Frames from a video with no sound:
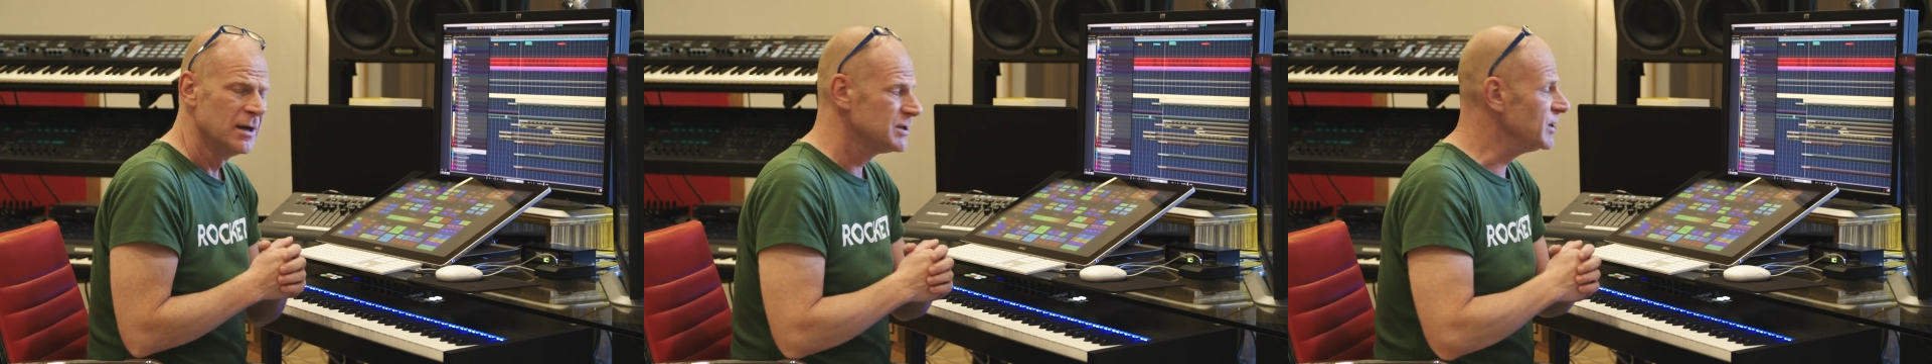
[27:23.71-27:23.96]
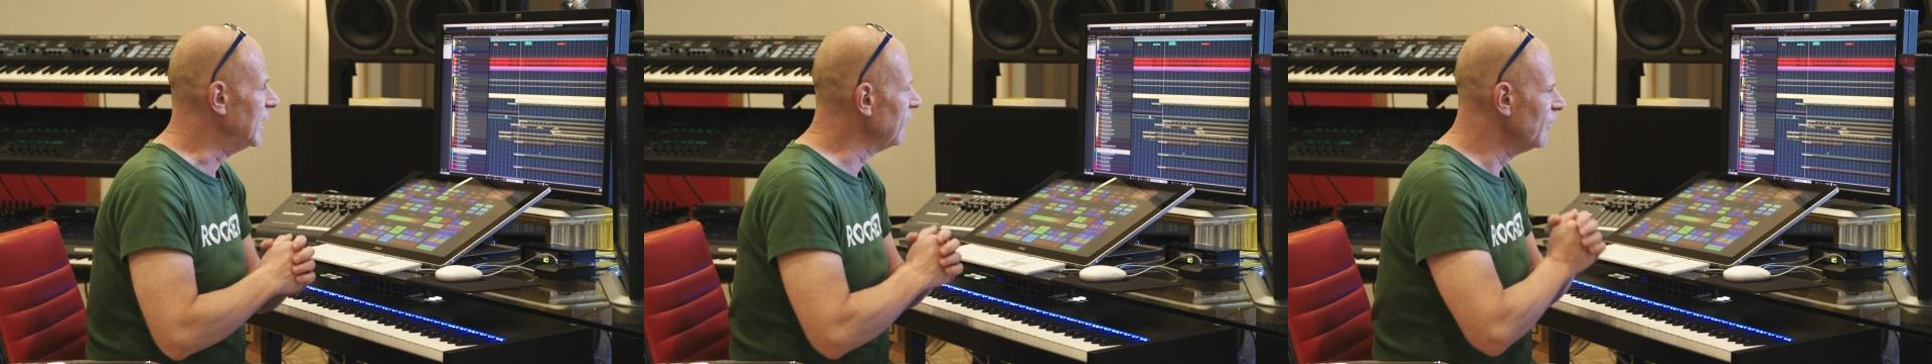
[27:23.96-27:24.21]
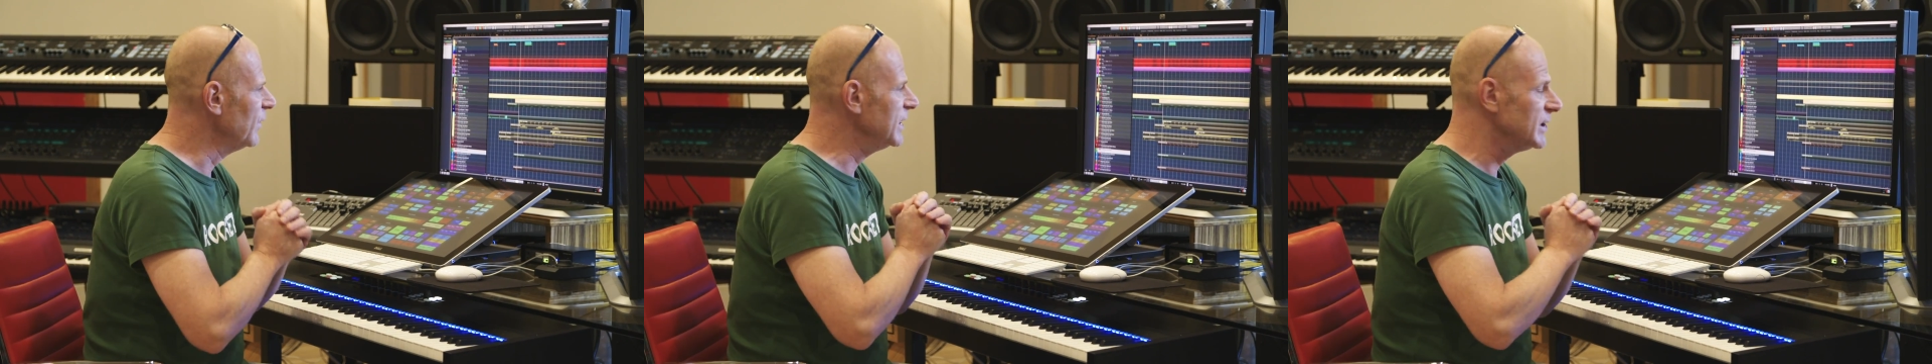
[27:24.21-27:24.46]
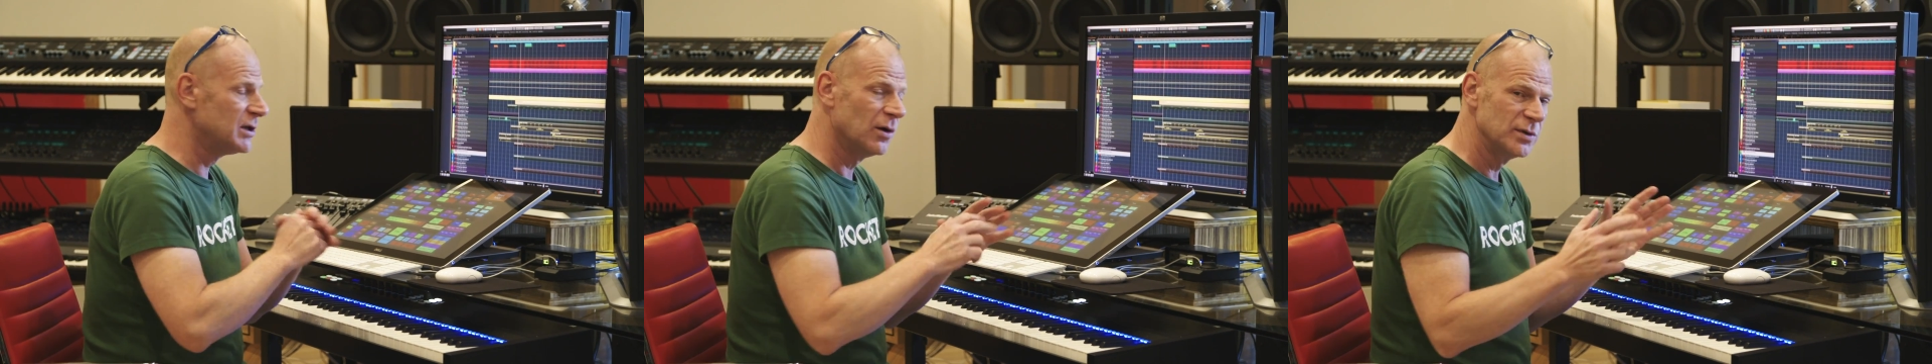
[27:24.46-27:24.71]
So even when
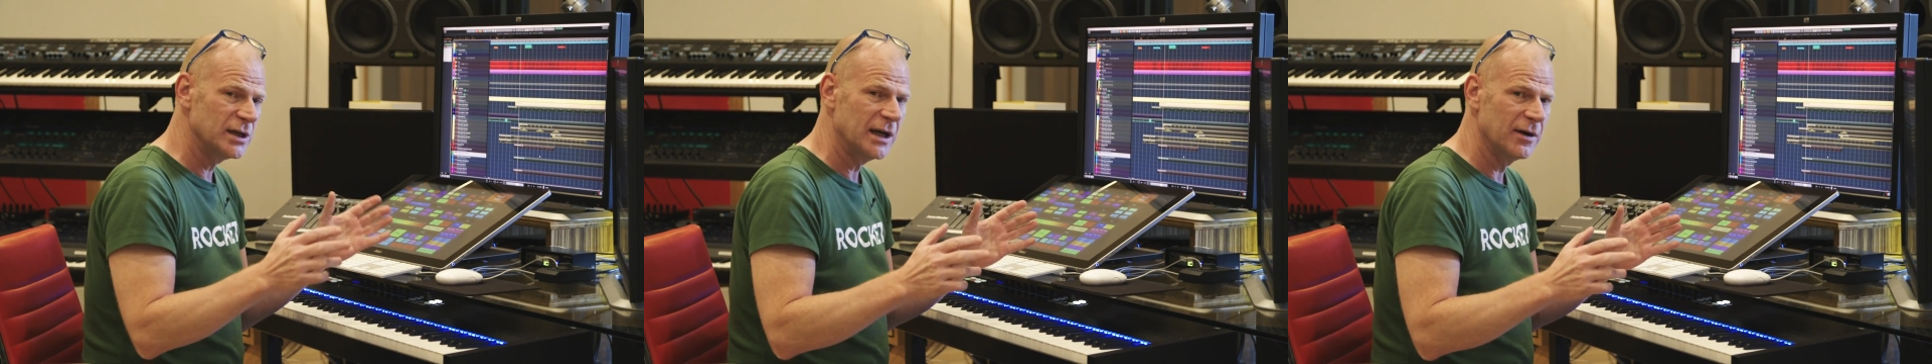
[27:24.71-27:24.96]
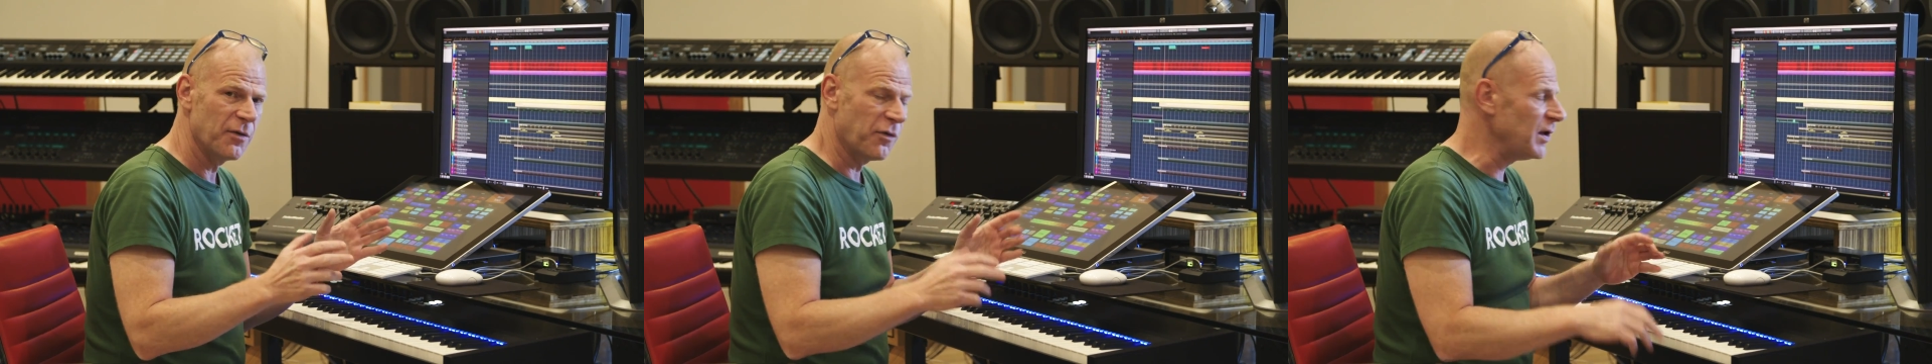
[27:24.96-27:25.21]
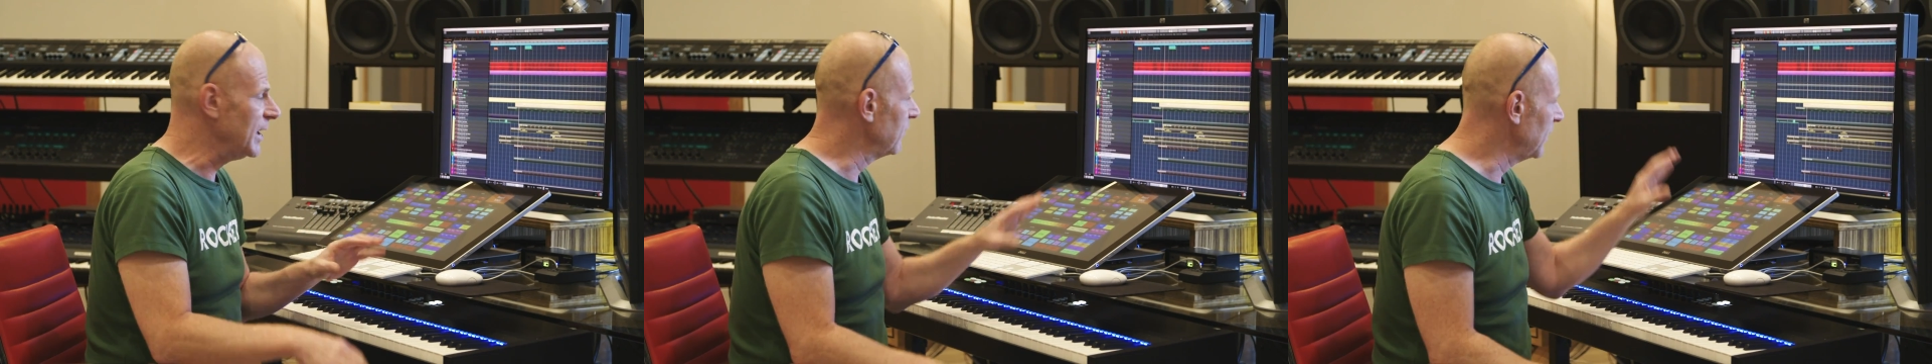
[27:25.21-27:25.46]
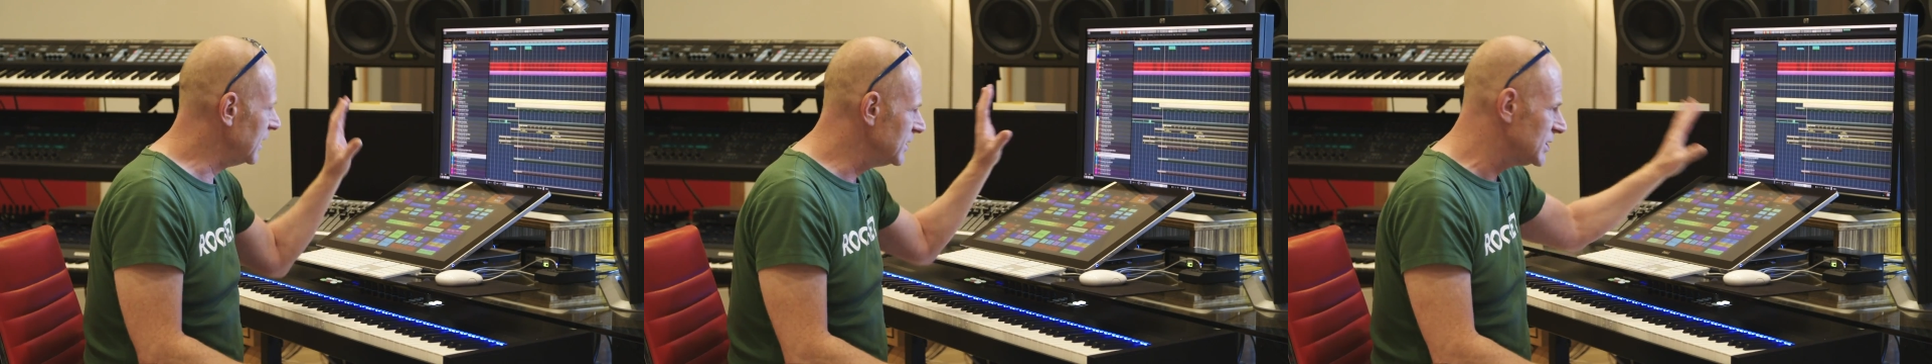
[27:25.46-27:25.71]
you don't hear the
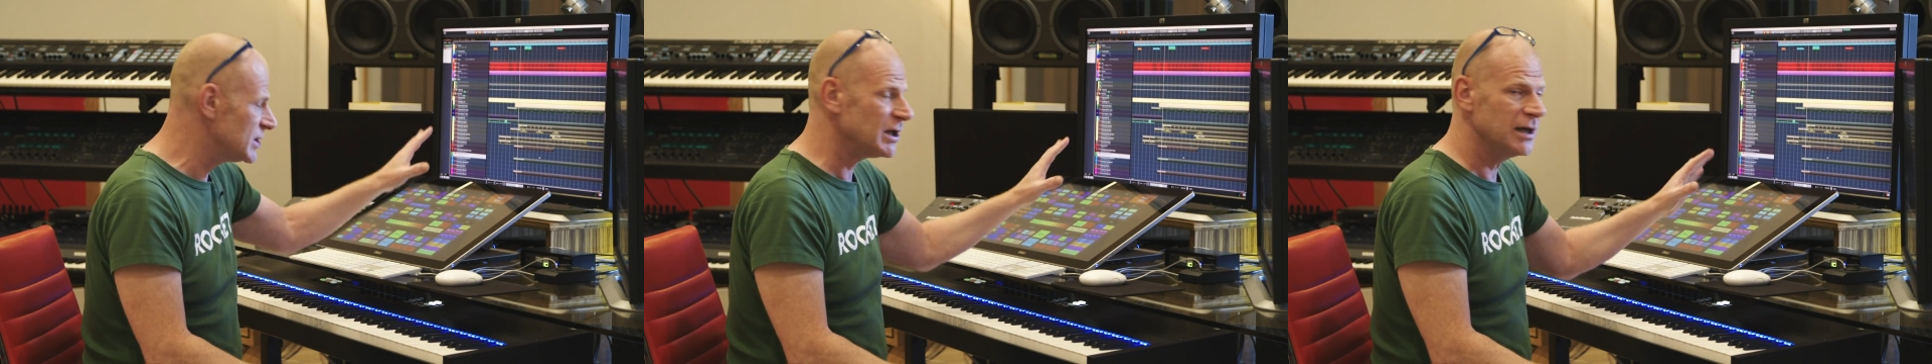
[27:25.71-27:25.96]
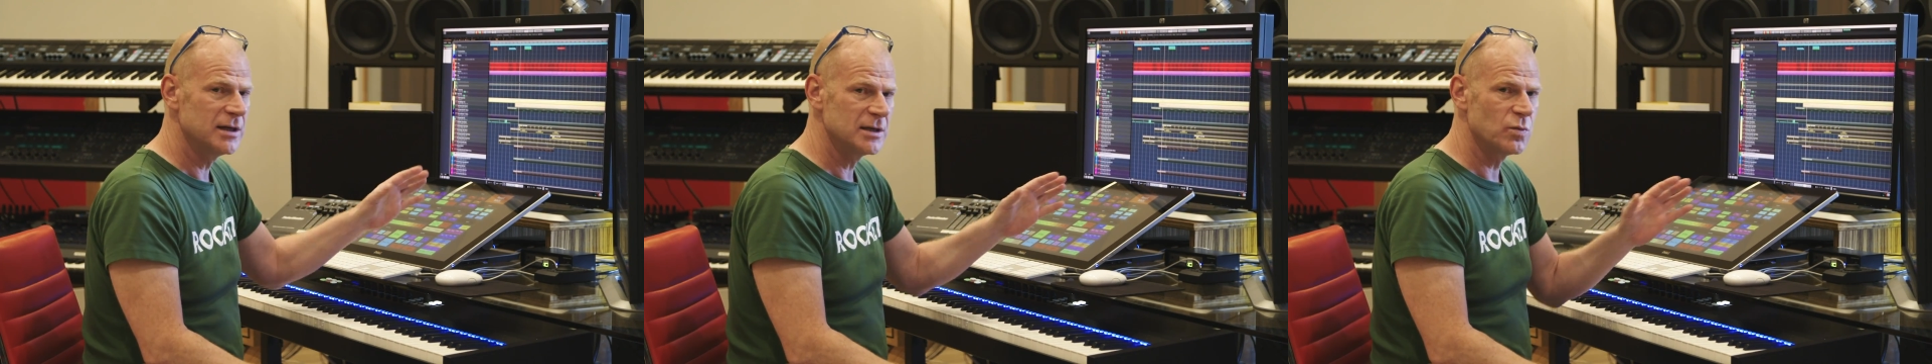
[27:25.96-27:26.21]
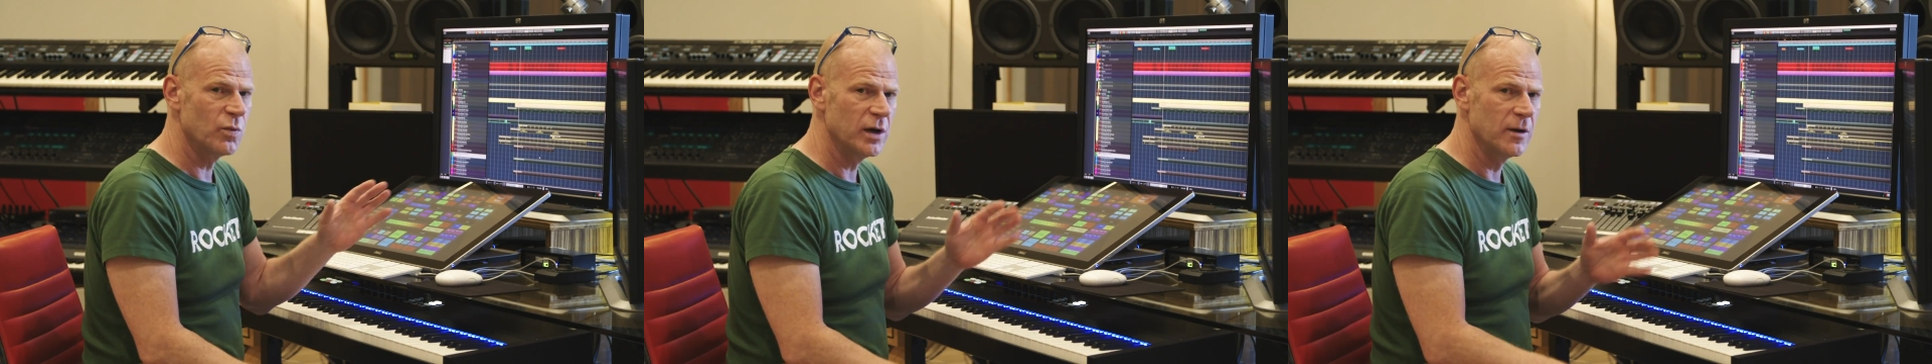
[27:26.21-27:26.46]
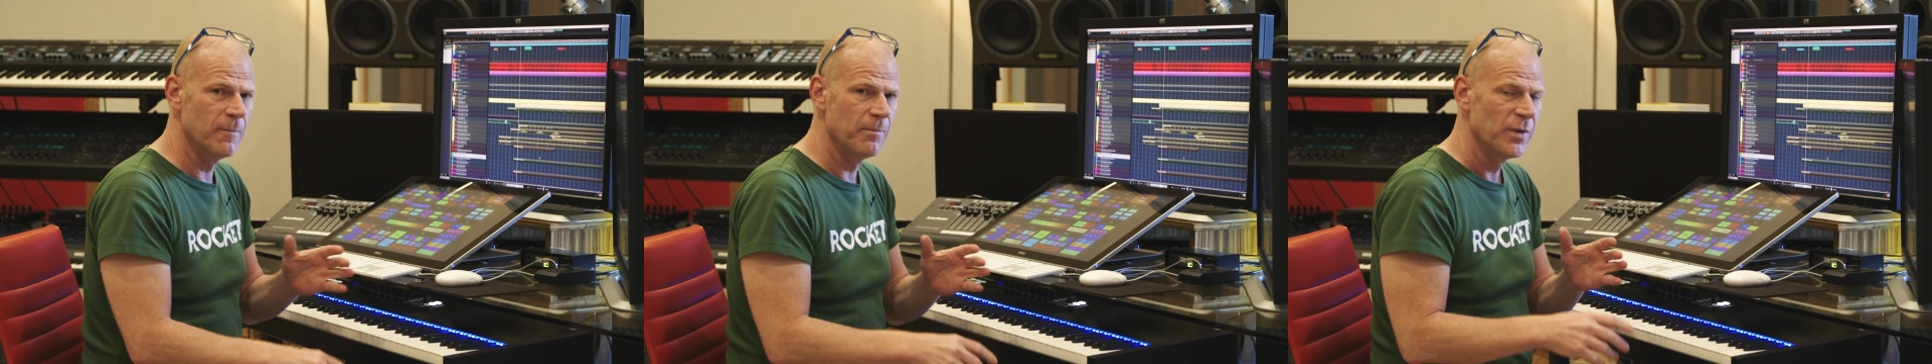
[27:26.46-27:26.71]
theme and you just hear this
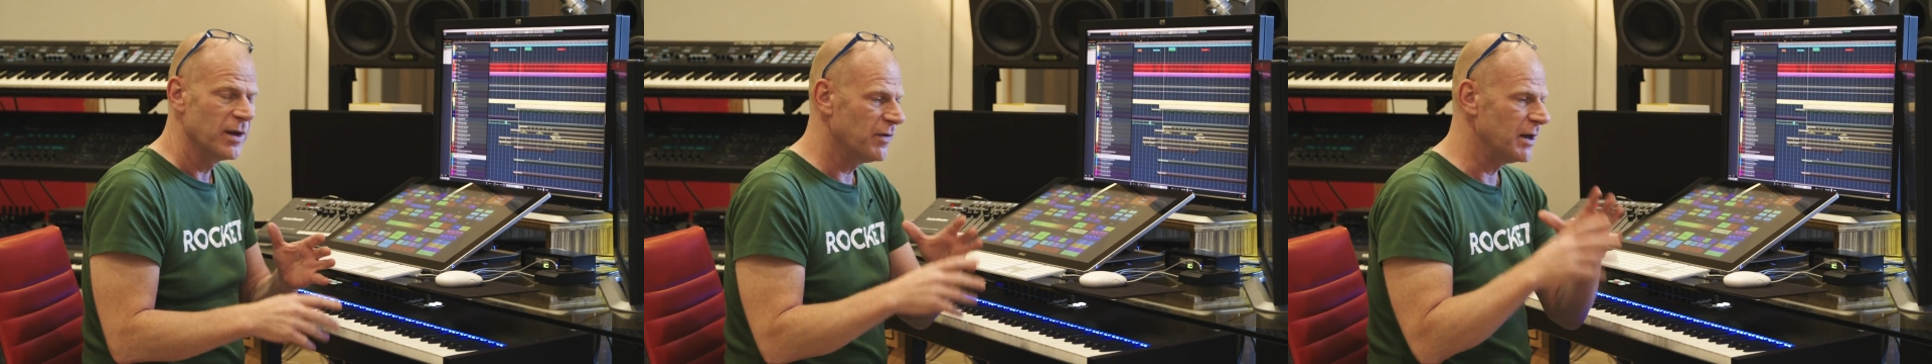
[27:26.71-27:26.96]
rhythm,